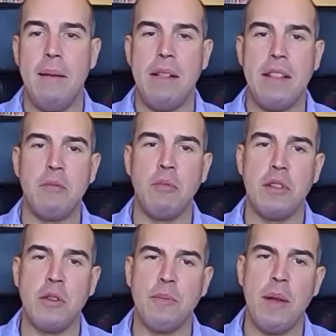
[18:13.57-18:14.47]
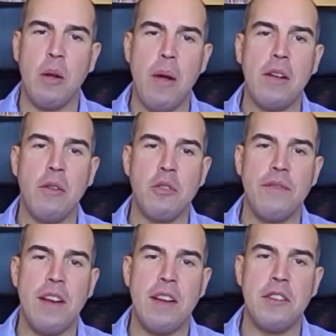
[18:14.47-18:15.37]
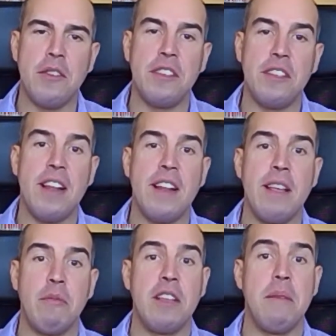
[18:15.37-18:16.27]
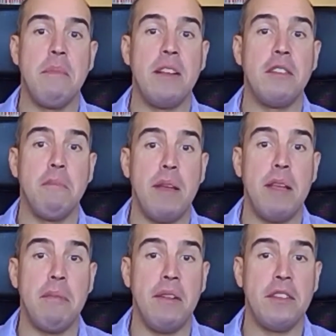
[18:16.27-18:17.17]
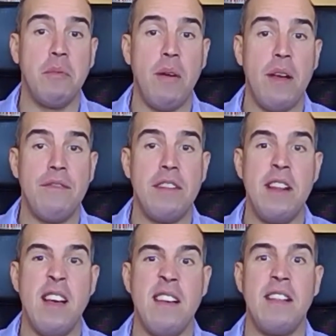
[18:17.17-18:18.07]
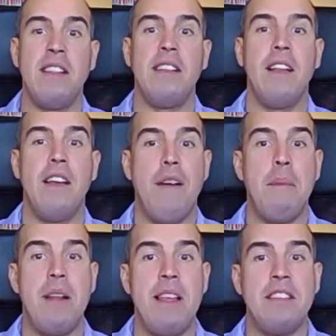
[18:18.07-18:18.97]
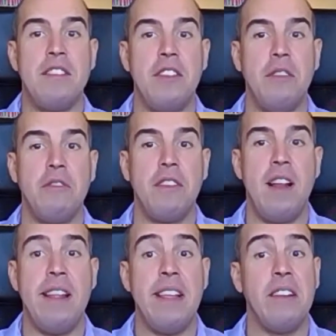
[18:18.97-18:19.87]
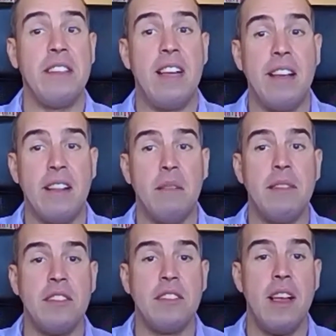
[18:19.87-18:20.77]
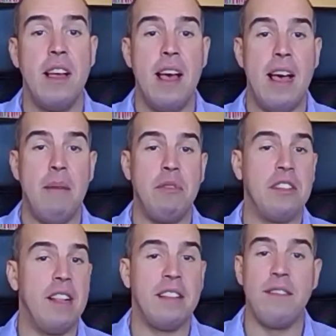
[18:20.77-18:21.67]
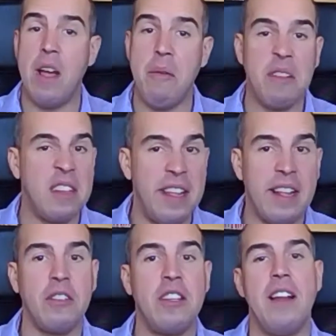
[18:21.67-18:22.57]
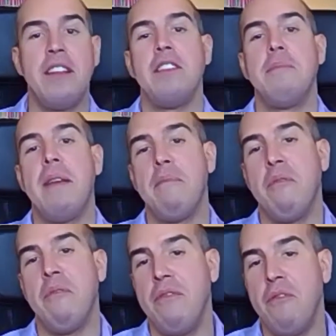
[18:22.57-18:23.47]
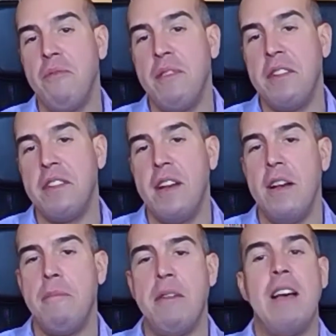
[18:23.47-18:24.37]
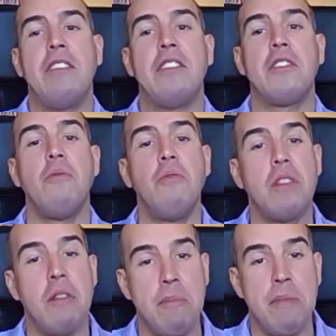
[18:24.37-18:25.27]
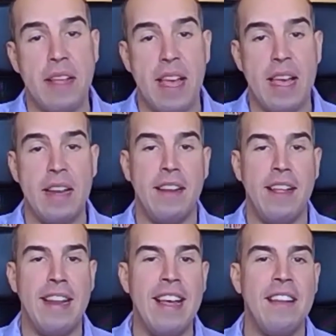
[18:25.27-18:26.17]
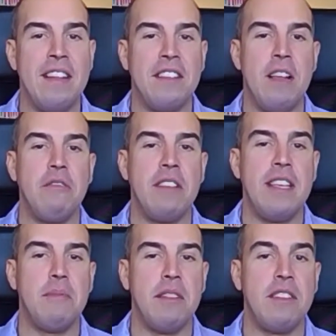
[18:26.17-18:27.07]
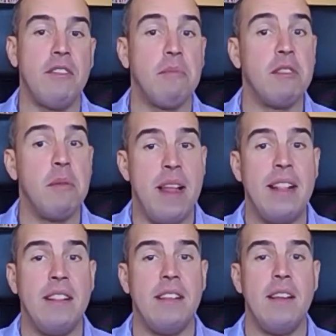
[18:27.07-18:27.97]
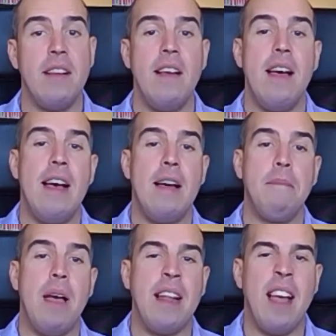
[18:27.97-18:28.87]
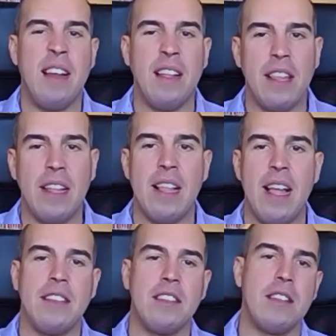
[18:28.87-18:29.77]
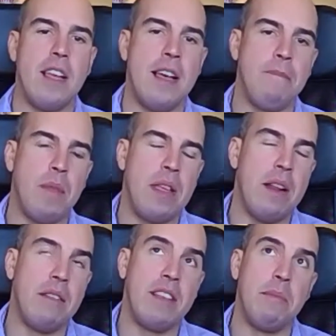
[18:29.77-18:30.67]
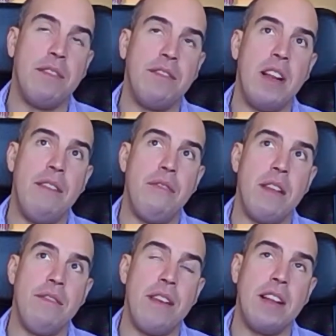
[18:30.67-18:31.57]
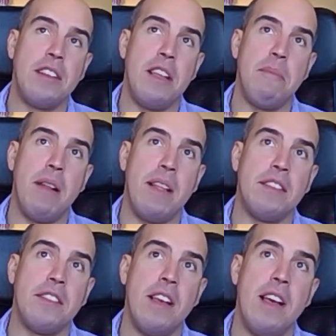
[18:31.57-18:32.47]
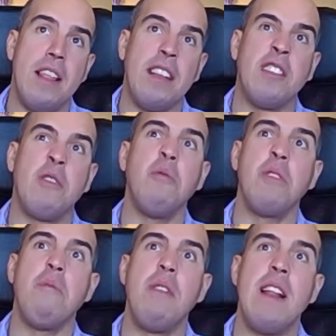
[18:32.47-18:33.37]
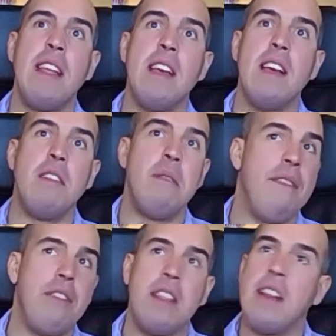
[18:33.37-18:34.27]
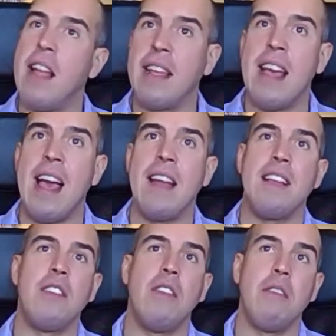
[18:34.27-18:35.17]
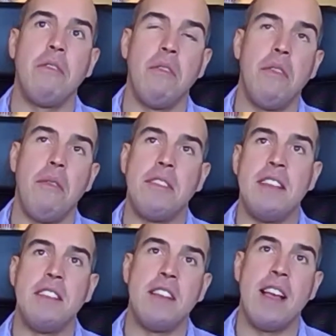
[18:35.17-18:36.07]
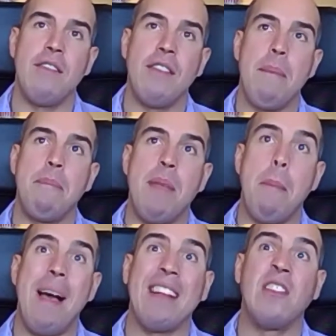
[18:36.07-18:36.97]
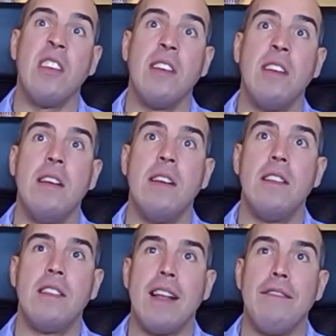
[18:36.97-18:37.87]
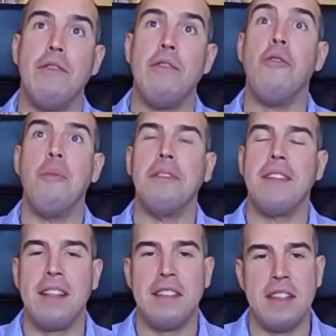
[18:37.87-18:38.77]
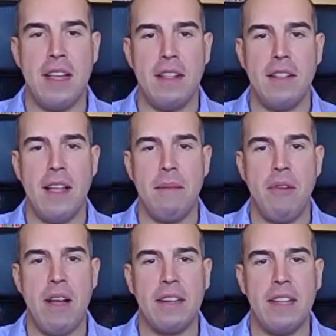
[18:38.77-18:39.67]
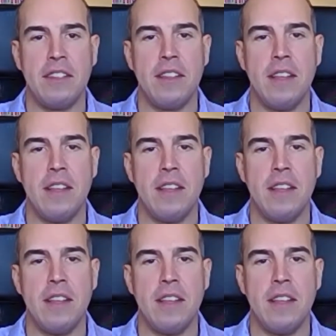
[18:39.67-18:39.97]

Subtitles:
This was quite controversial. Certainly it was seen by some people as a way of denying families and children their legal entitlements, which has led to various legal challenges being brought forward. But now that schools are open again in earnest, those easements have come to an end. And I think that's, you know, in terms of delivery of EHC plans, I think schools are really doing everything they can, as are local authorities, to kind of get that back to kind of normal day-to-day practice.